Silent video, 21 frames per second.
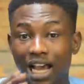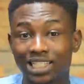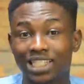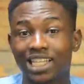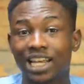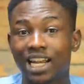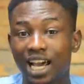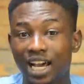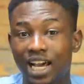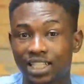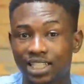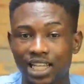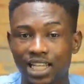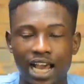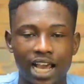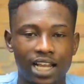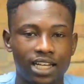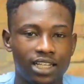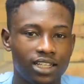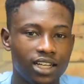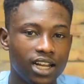Azanat
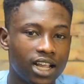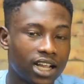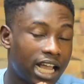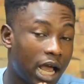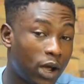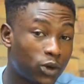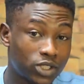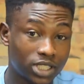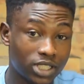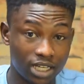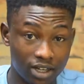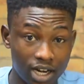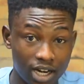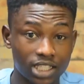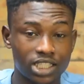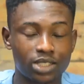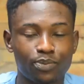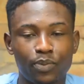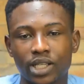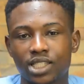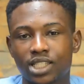and
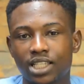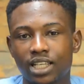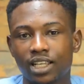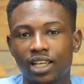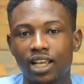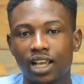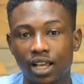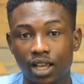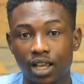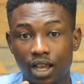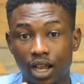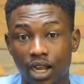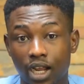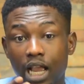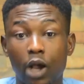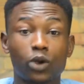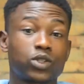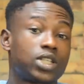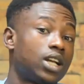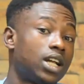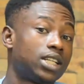Kausarat per se.
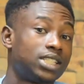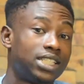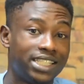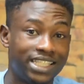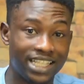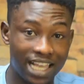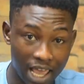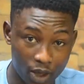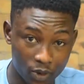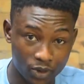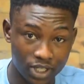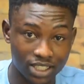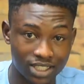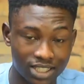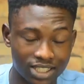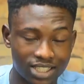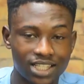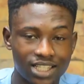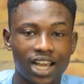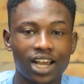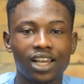Kausarat is the elder
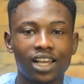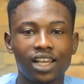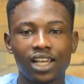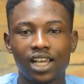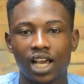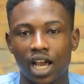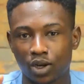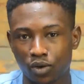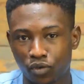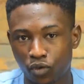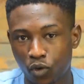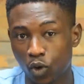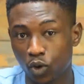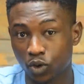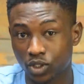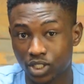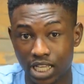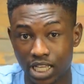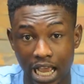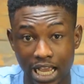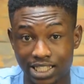sister, and of
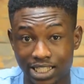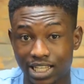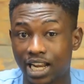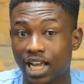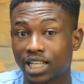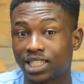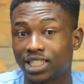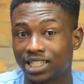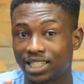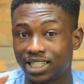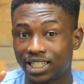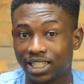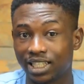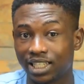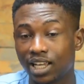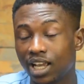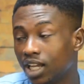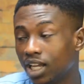course, Azanat is the